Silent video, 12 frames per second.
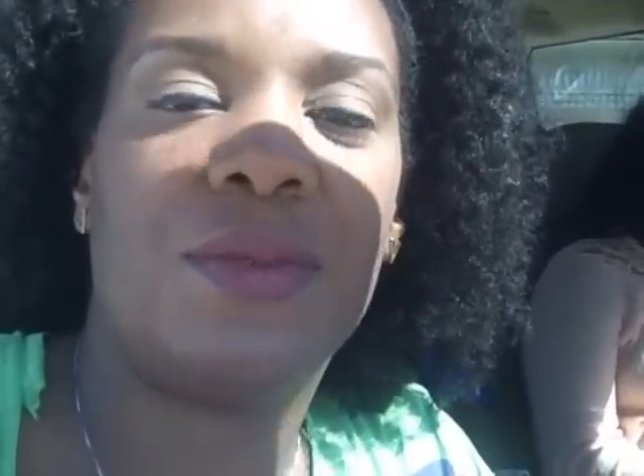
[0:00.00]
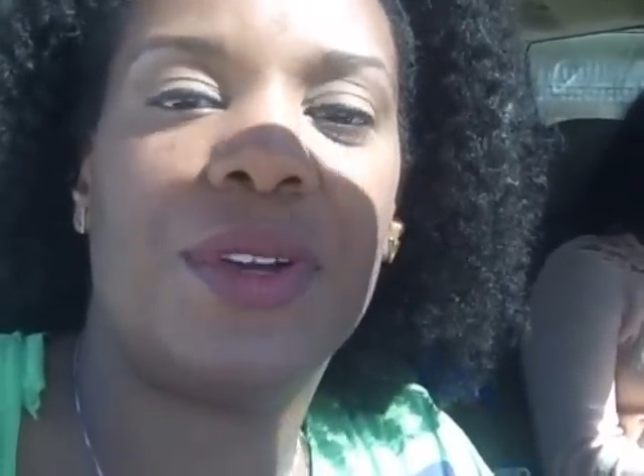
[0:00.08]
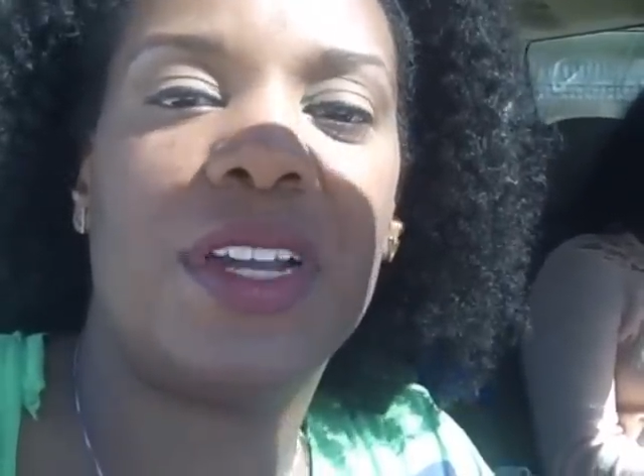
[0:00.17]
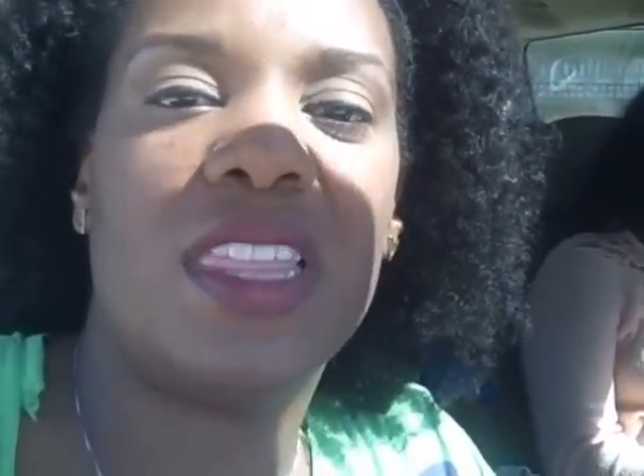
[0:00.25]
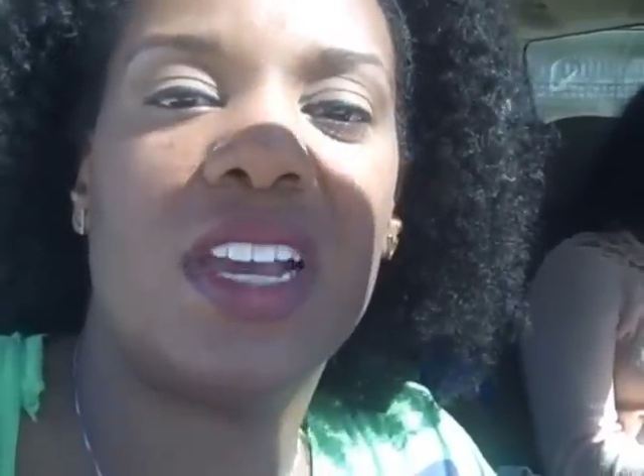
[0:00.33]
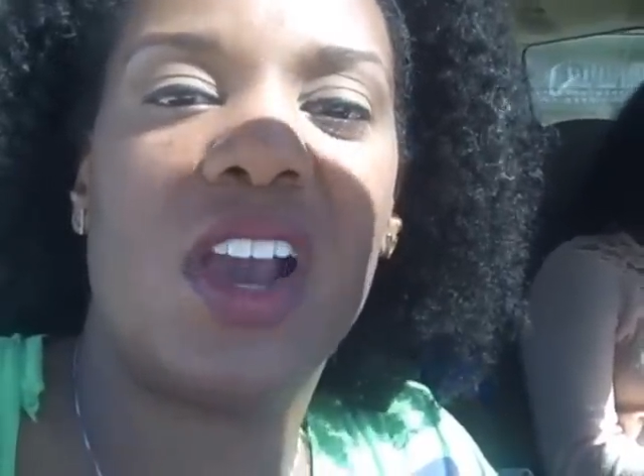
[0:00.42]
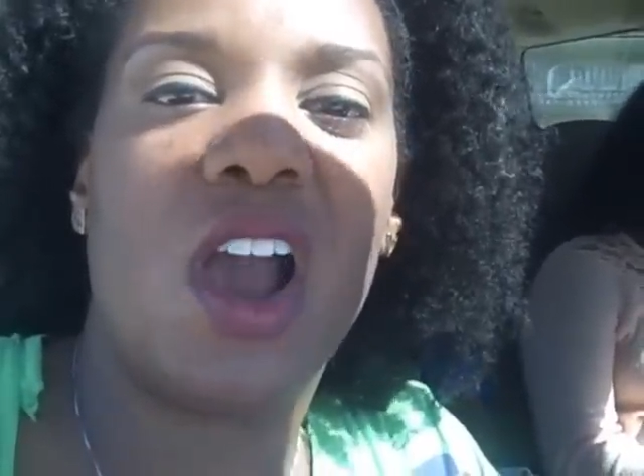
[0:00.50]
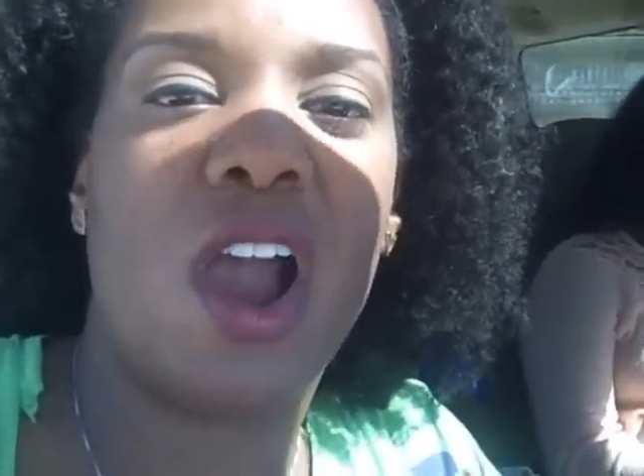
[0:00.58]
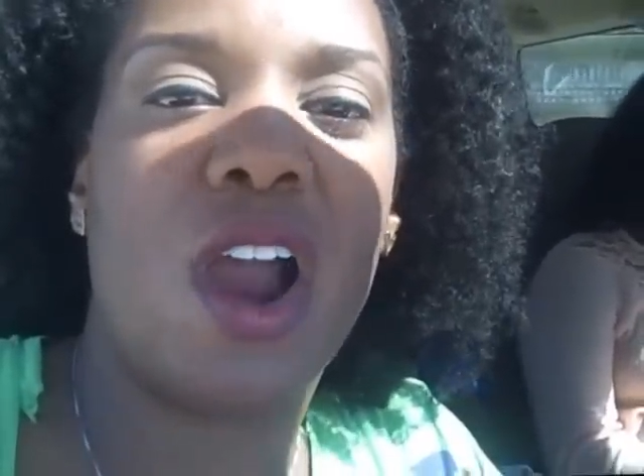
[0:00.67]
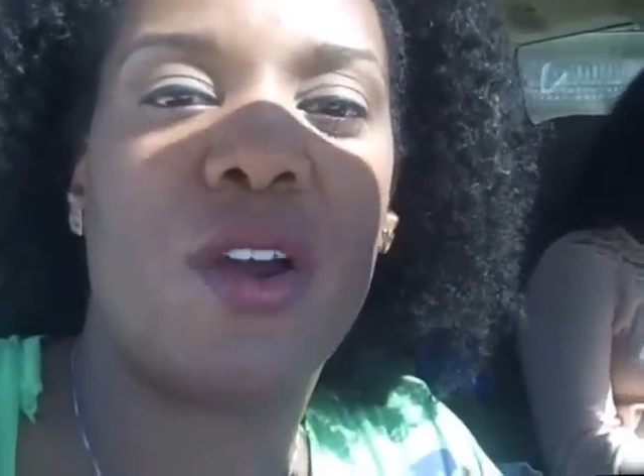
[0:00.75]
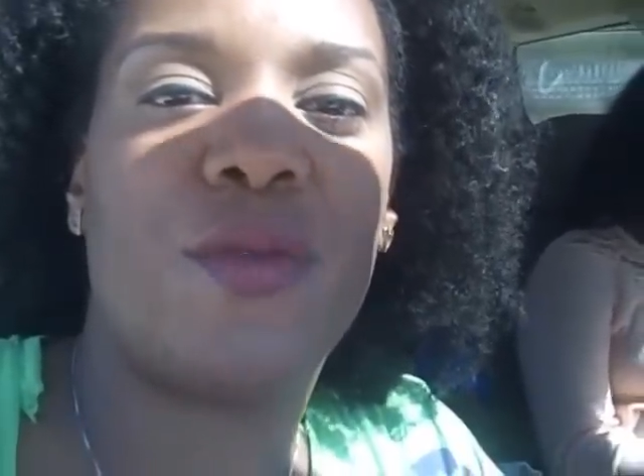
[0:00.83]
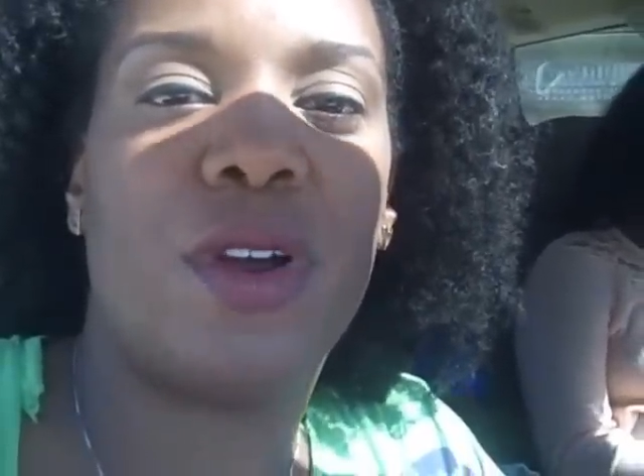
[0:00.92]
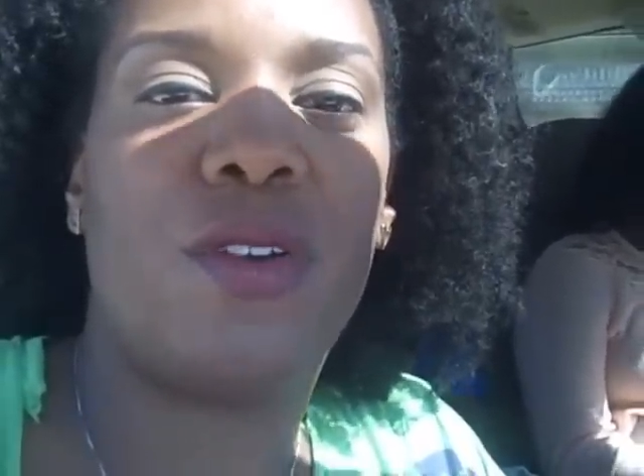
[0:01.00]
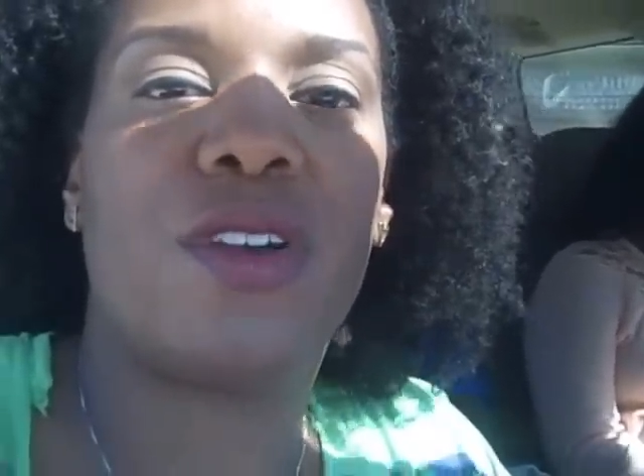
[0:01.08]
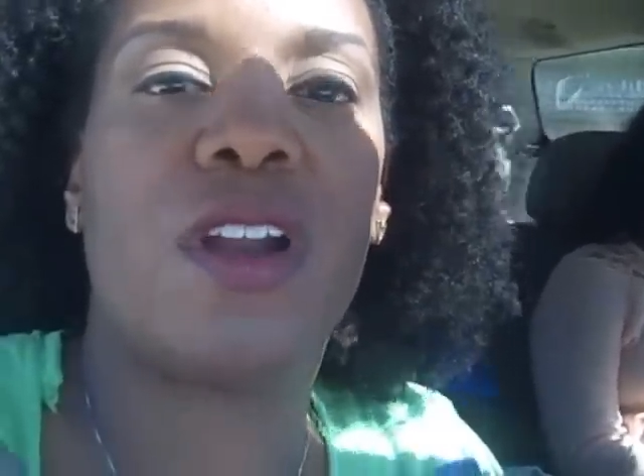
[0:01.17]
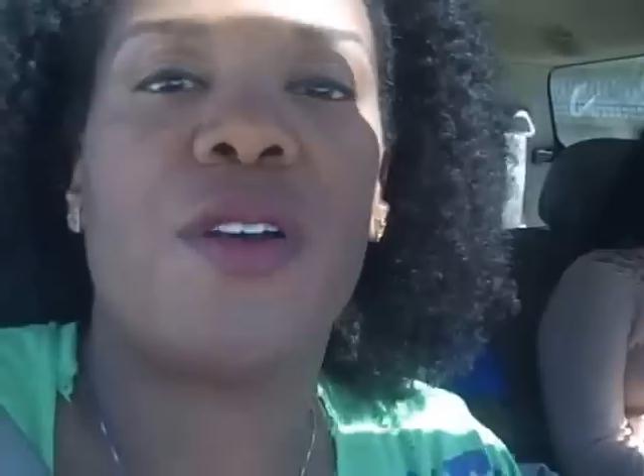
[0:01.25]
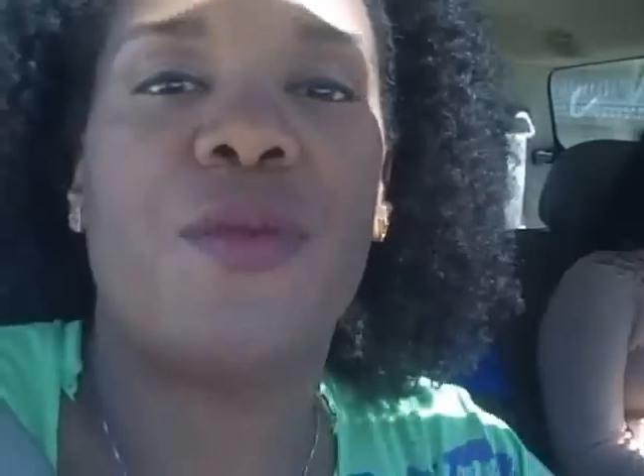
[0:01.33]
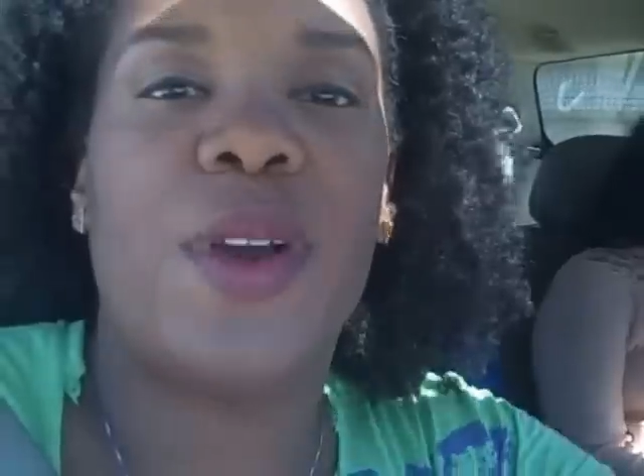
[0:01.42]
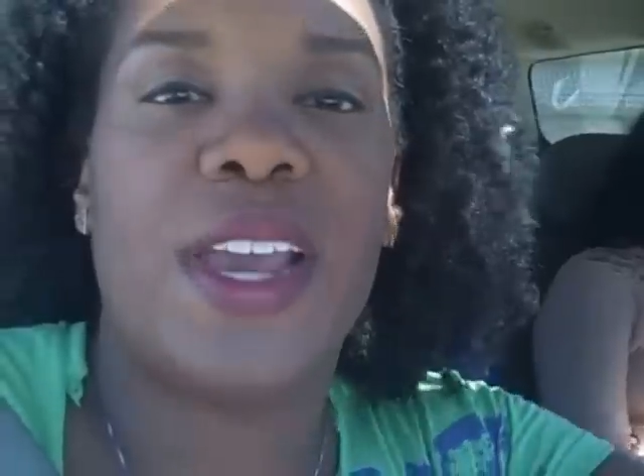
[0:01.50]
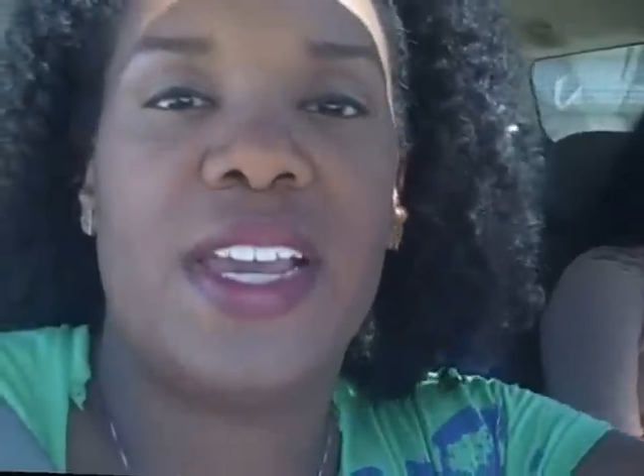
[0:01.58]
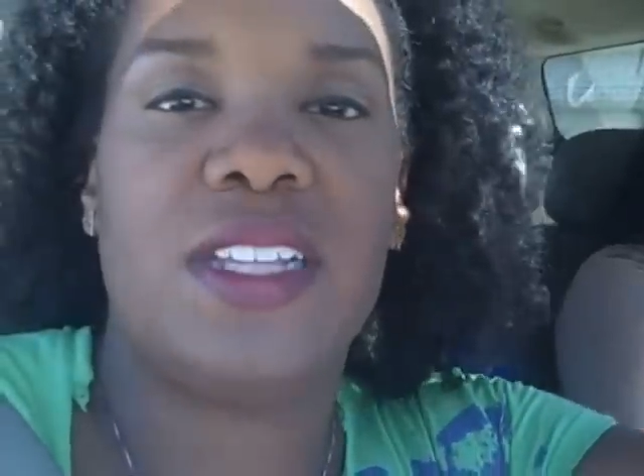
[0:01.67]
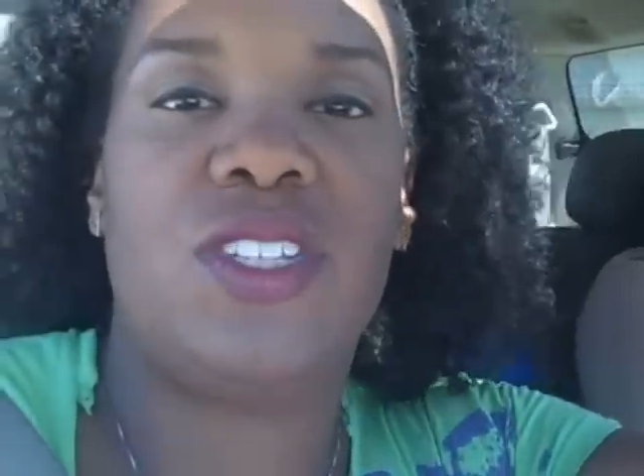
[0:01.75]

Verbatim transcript: We're in the car. We're on our way